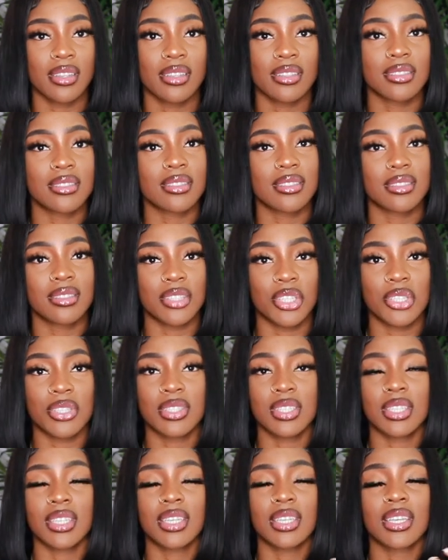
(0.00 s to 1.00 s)
this,
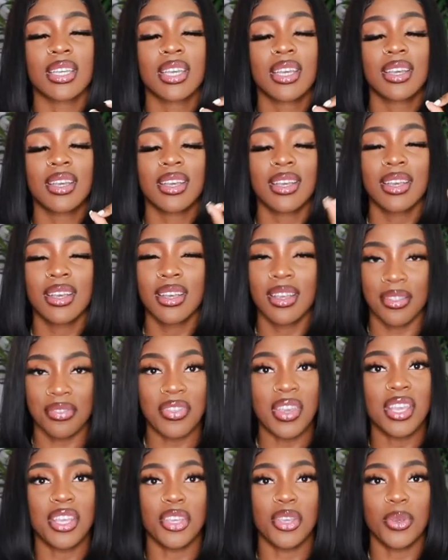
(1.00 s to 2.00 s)
seriously,
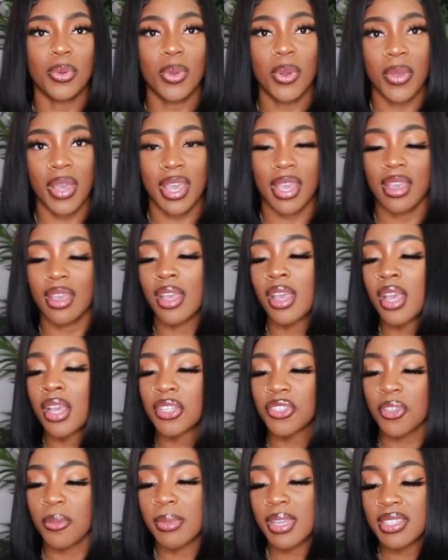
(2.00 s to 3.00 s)
thank you, okay?
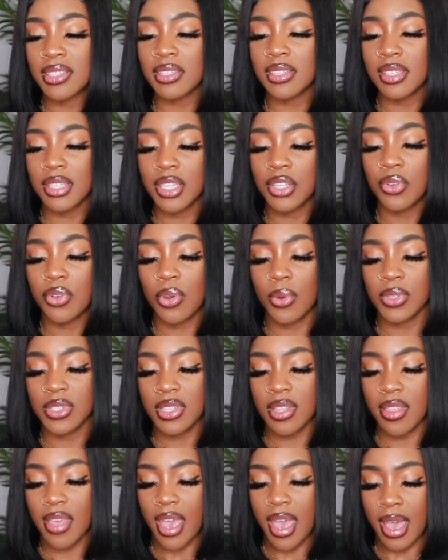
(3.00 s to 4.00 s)
So basically you go
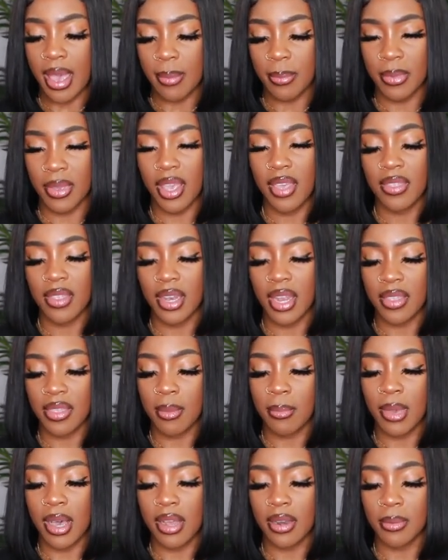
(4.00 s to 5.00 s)
into the app and then at the
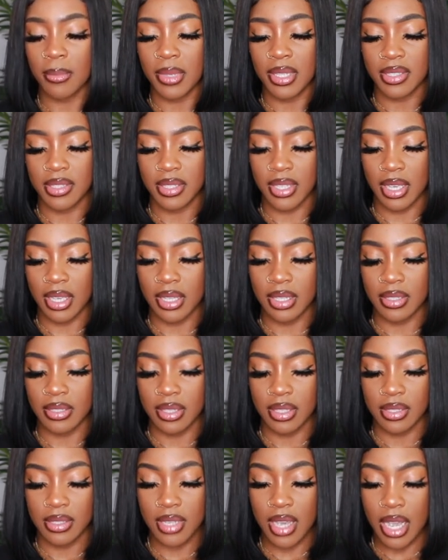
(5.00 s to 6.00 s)
bottom it
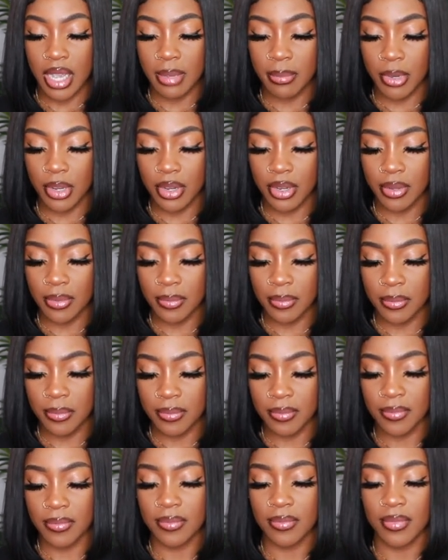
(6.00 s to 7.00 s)
says timer
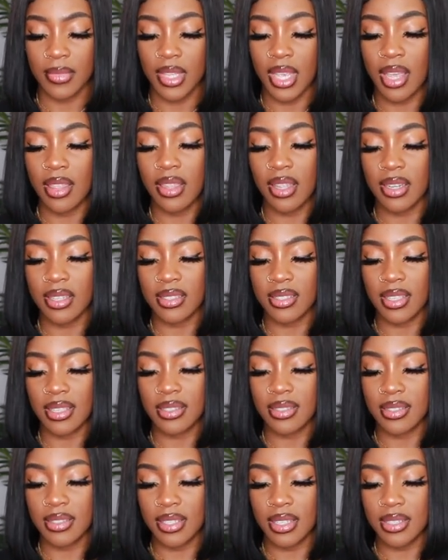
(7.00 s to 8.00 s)
and then it
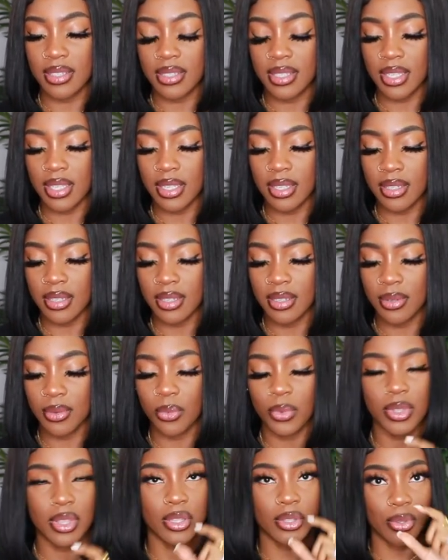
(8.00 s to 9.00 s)
says 60
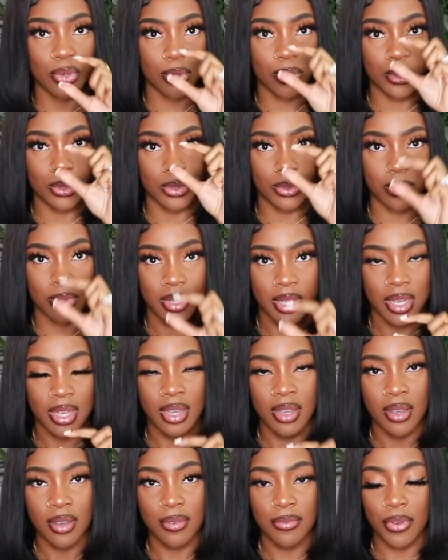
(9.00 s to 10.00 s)
with the little
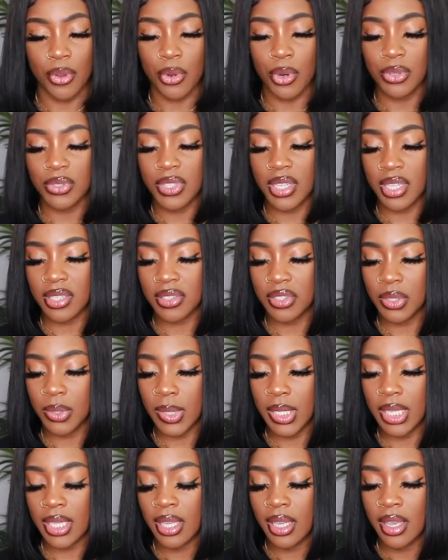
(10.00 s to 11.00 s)
photos next to
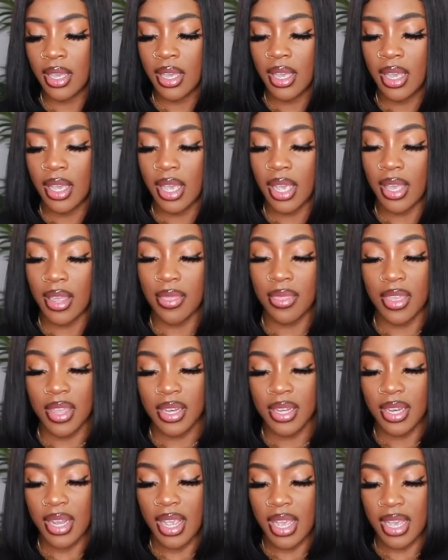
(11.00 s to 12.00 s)
it. Then
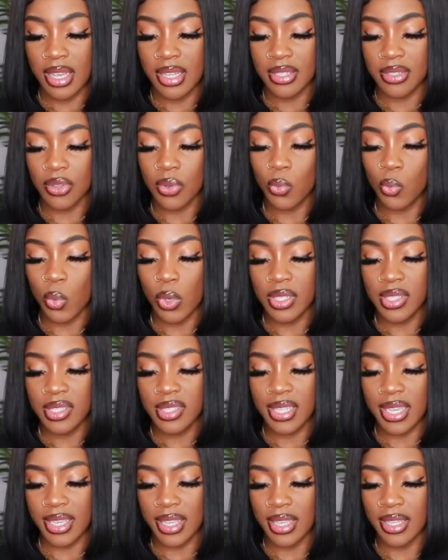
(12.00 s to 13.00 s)
it has 1
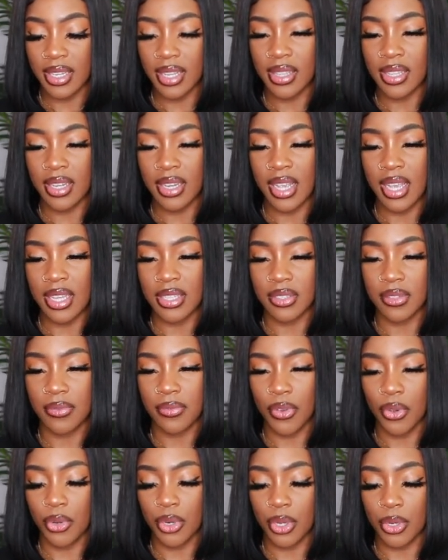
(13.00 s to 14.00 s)
second and then it has
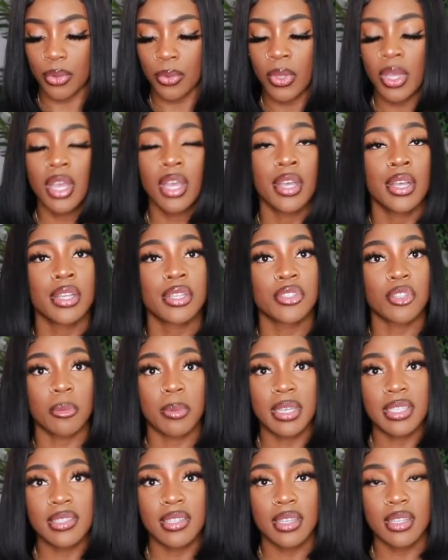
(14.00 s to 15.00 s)
photo. So
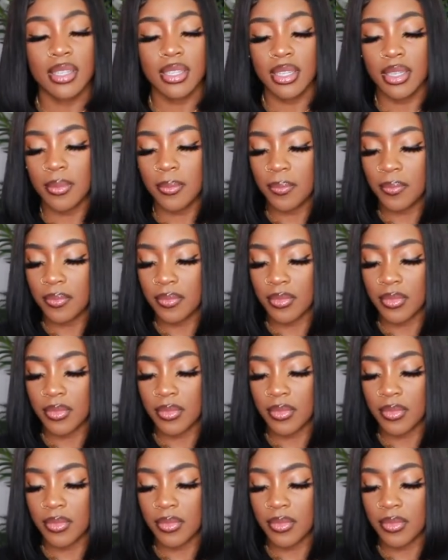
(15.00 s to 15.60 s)
basically